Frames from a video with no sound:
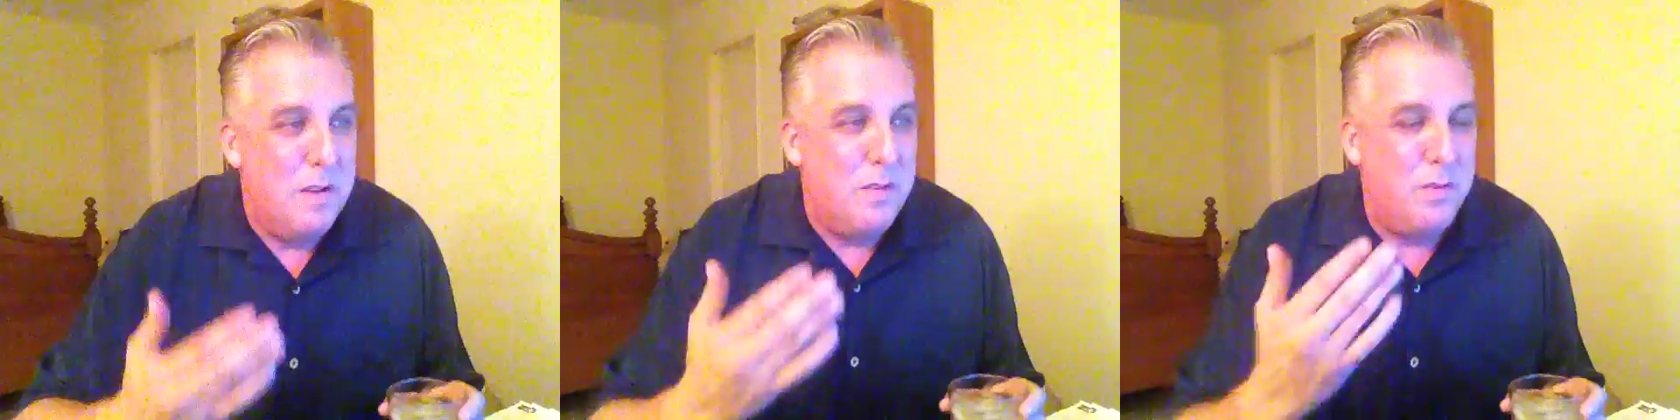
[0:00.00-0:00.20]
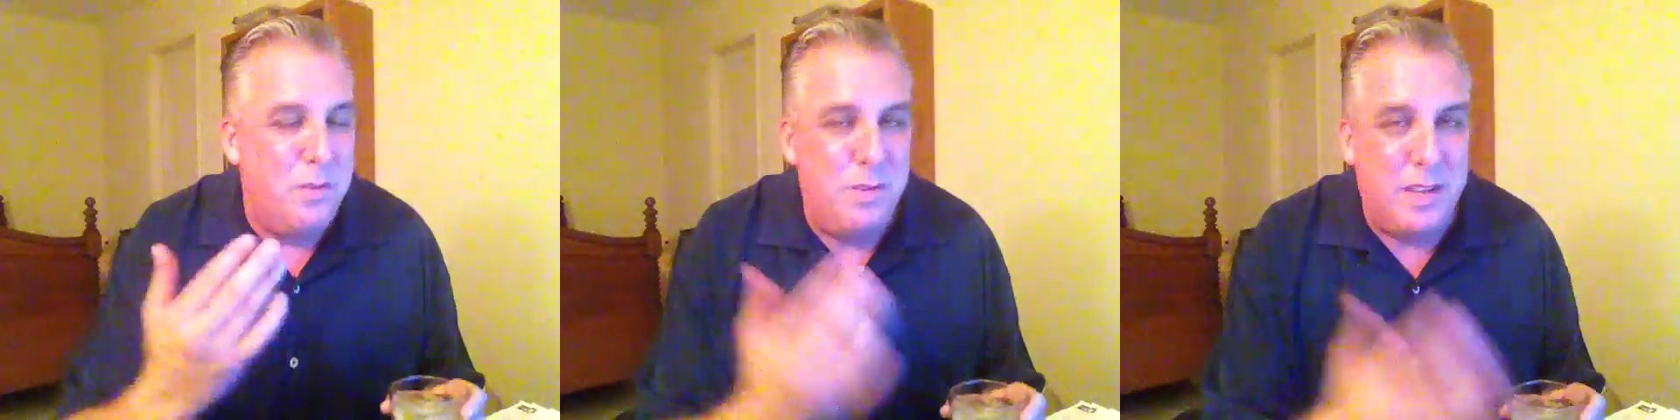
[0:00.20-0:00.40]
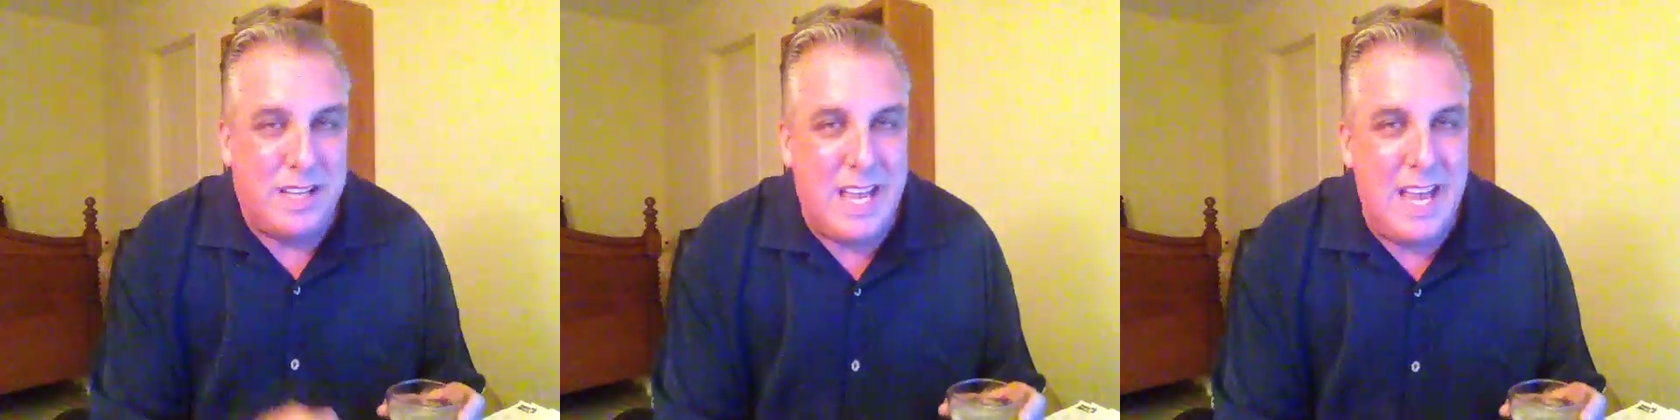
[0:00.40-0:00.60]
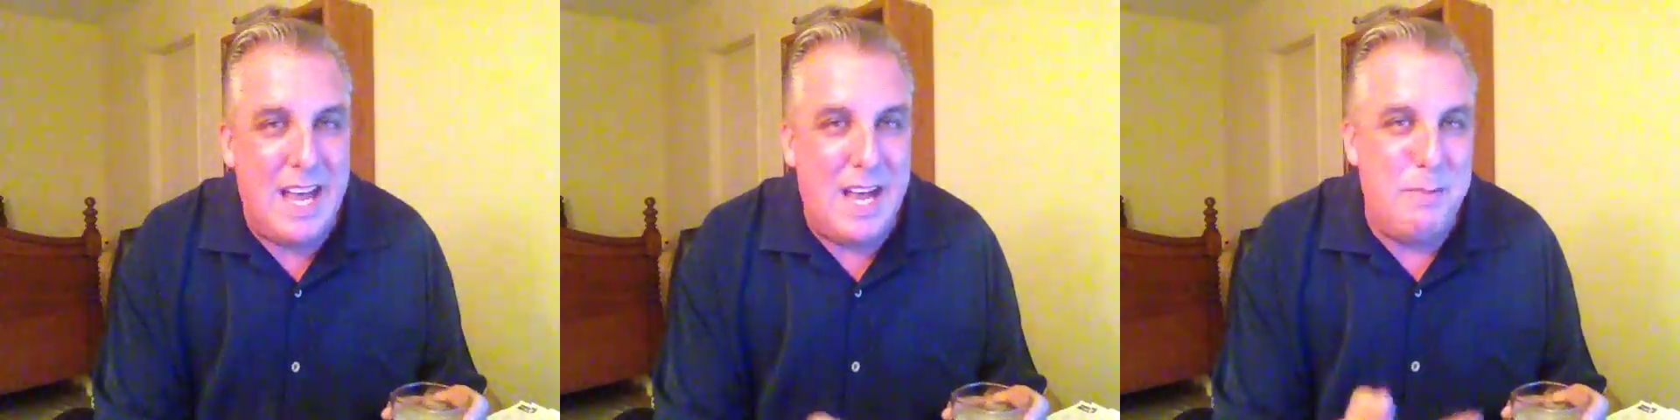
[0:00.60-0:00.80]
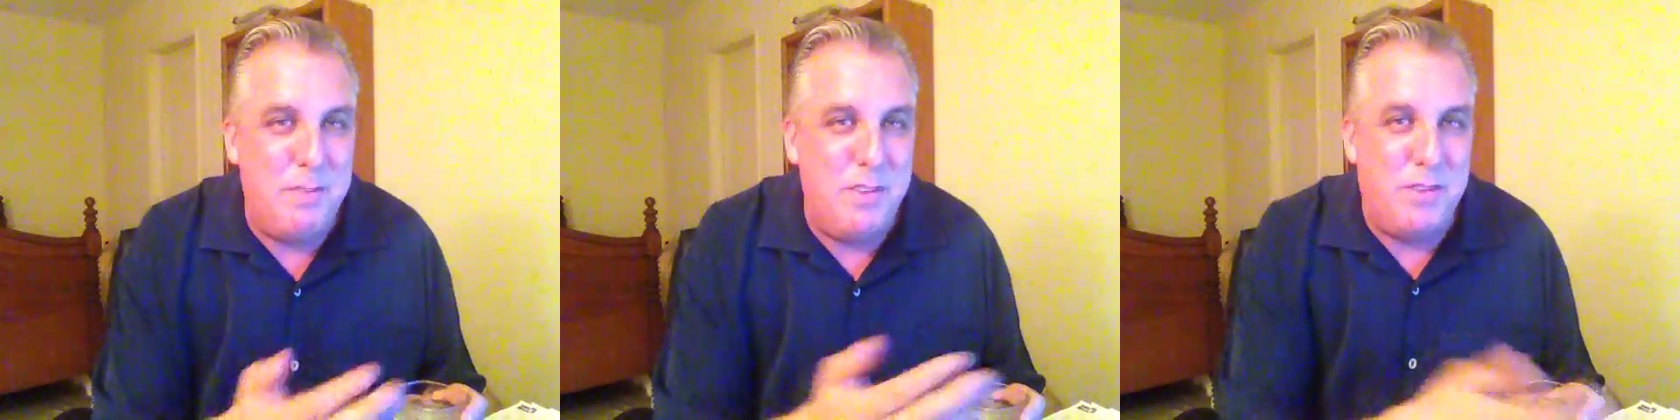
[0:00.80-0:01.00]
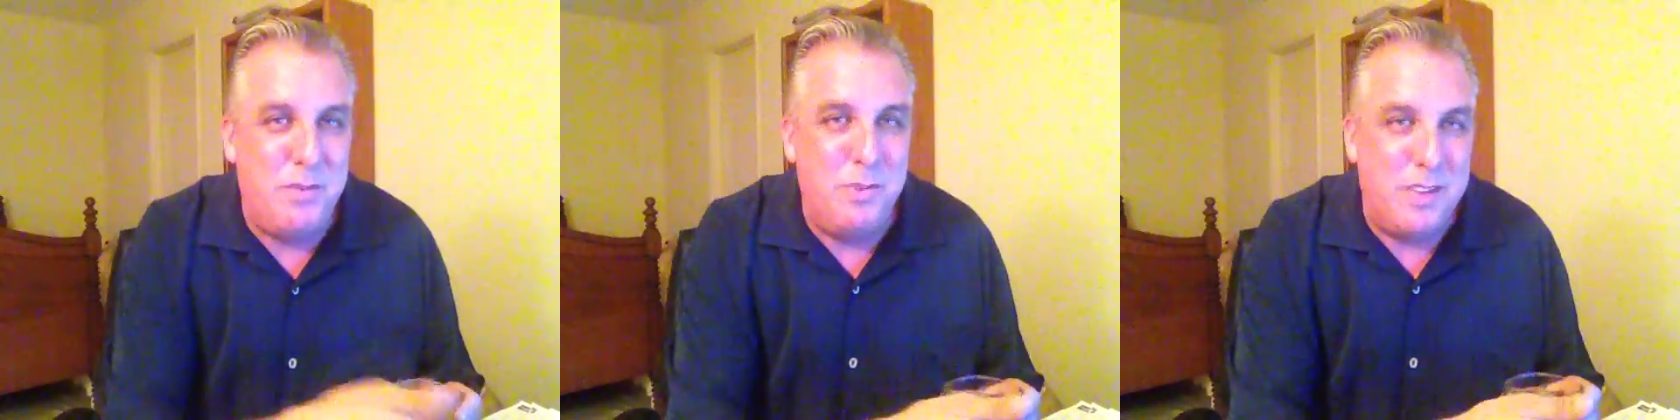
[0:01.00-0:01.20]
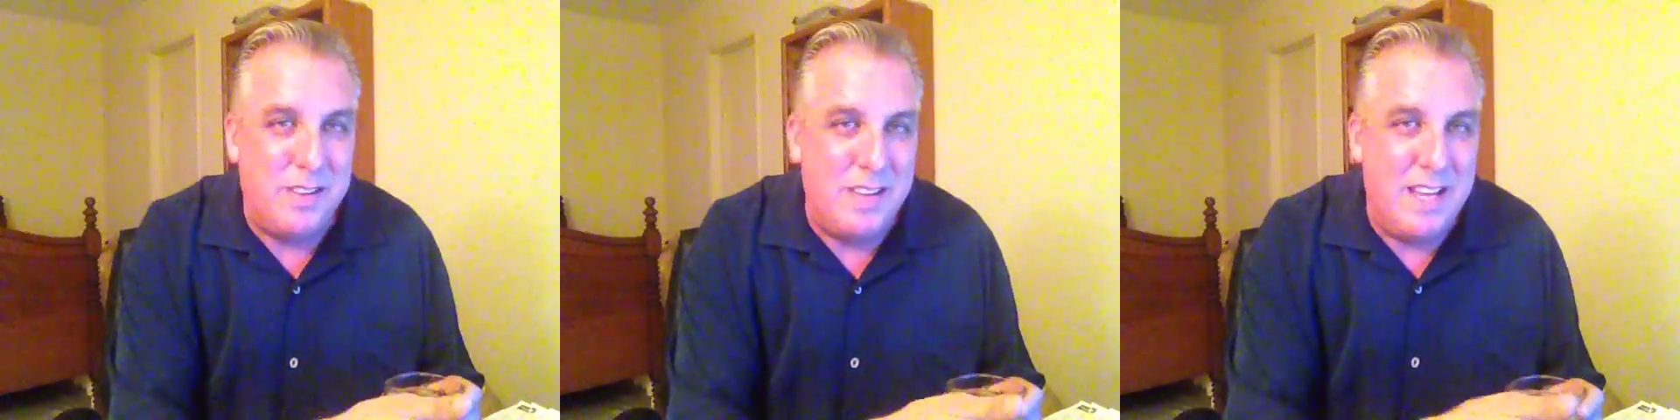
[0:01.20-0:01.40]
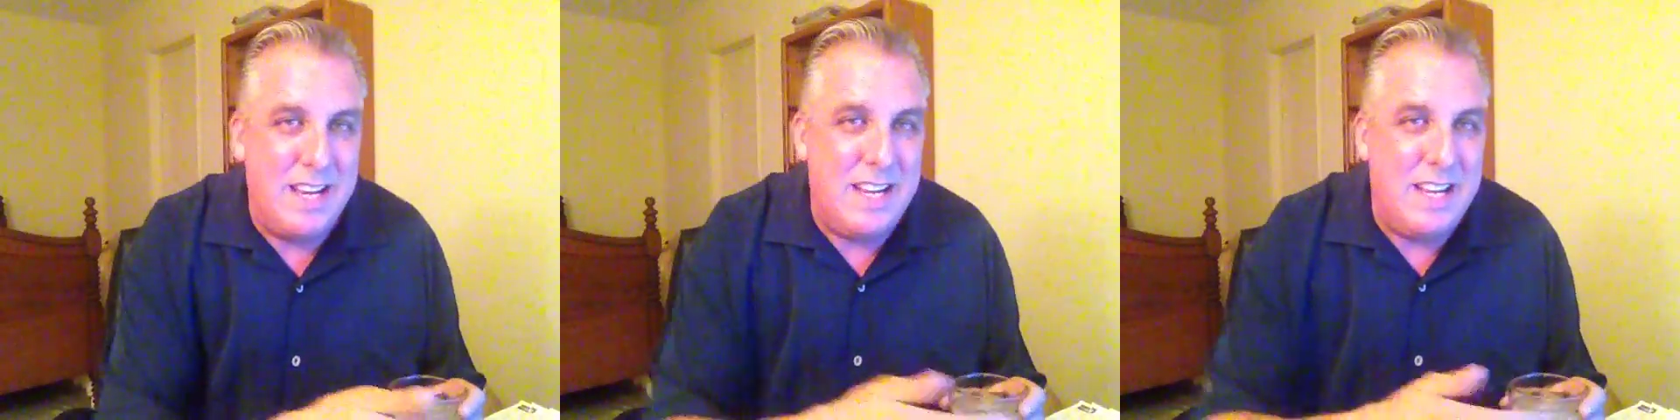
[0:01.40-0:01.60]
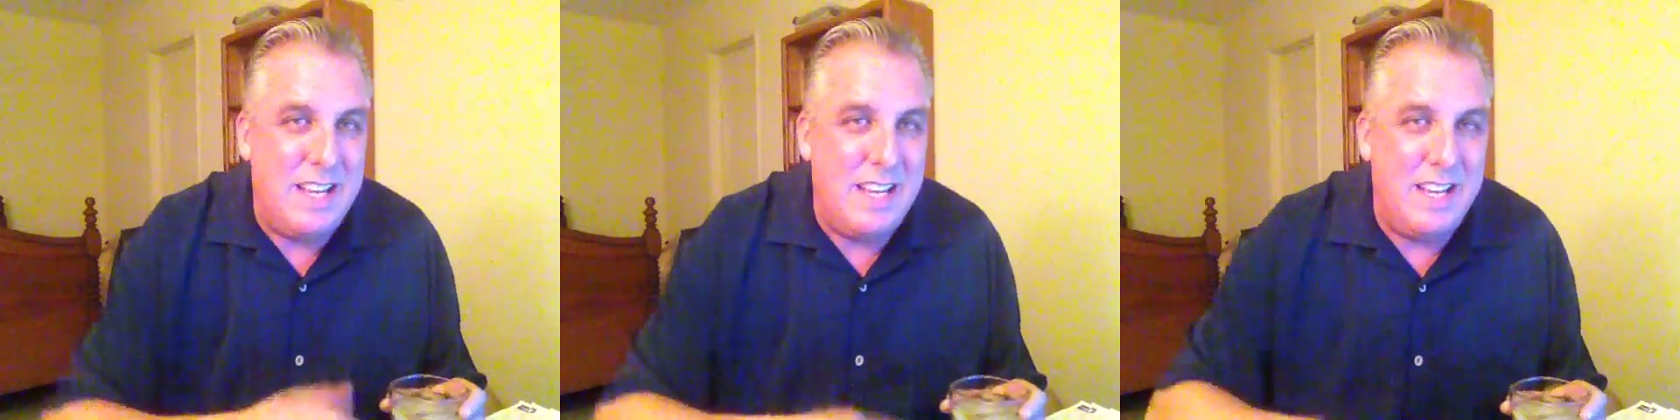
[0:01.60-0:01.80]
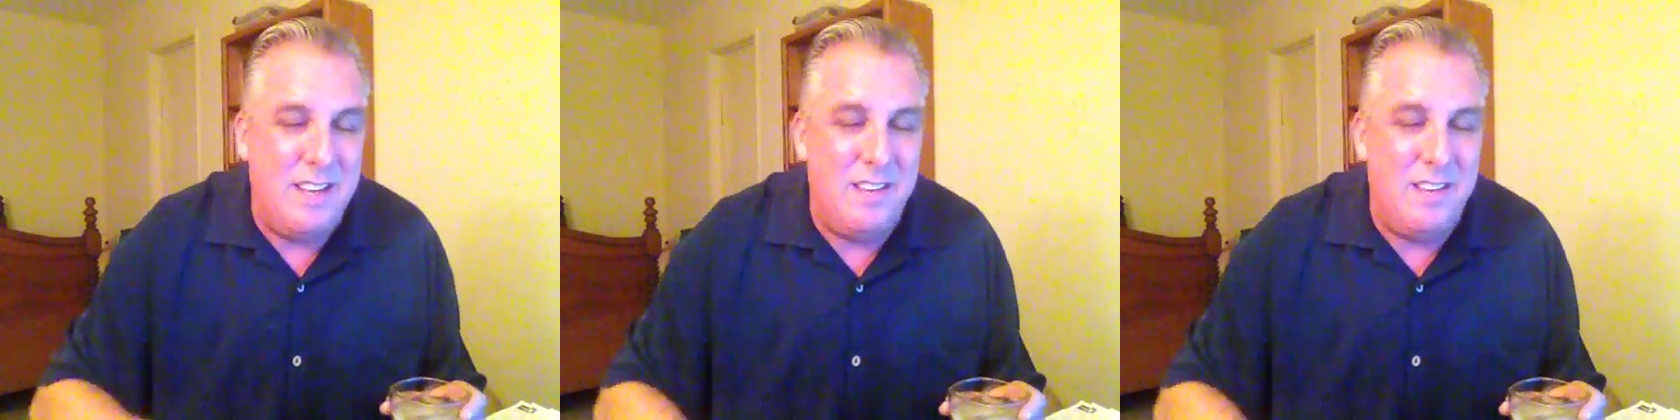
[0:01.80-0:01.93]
through the cab and through the lady